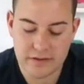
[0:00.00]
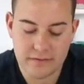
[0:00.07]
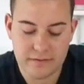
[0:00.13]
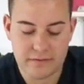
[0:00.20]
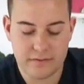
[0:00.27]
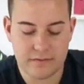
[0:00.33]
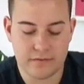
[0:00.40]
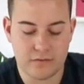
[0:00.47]

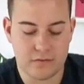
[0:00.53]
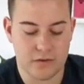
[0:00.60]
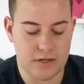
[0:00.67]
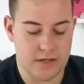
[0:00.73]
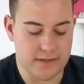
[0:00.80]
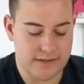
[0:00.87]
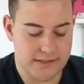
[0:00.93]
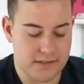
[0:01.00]
mm. or
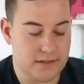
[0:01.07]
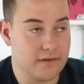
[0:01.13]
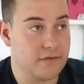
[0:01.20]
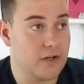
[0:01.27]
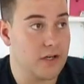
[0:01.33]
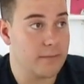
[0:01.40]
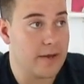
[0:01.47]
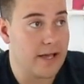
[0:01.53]
it's
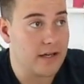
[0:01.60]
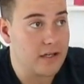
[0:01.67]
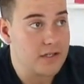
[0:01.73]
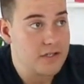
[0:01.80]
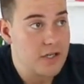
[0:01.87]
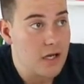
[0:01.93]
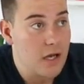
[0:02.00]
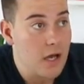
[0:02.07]
delivering. A oh, package.
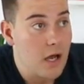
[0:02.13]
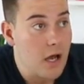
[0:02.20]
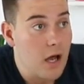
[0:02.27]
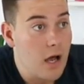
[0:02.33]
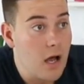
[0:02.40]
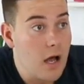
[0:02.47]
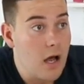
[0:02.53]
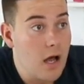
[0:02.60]
oh, oh,
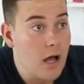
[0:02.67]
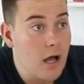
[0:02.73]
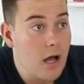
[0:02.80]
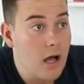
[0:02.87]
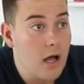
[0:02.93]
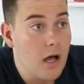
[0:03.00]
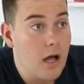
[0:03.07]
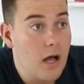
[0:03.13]
oh! That's
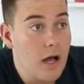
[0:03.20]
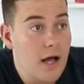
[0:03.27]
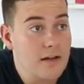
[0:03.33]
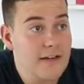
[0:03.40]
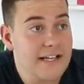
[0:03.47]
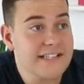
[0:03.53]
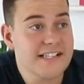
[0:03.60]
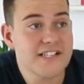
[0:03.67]
hysterical.
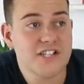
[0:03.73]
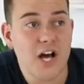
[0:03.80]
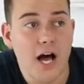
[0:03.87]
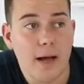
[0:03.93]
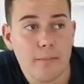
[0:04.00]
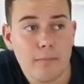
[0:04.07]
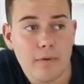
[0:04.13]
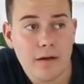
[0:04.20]
Alexa,
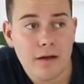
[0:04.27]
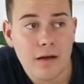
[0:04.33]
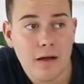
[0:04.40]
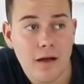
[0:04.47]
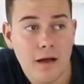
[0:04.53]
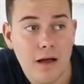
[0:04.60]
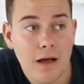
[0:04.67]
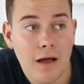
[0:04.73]
stop.
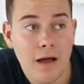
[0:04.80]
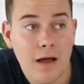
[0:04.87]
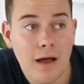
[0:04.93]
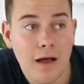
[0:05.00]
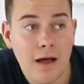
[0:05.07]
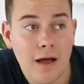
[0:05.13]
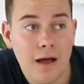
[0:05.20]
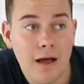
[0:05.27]
Alexa,
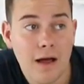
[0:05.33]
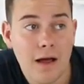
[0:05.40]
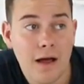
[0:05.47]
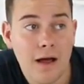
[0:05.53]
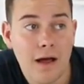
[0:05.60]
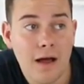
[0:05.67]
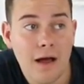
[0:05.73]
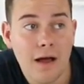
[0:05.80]

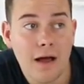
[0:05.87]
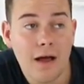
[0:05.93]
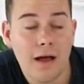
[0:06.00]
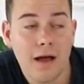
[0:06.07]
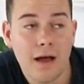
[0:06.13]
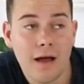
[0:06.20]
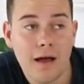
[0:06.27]
stop.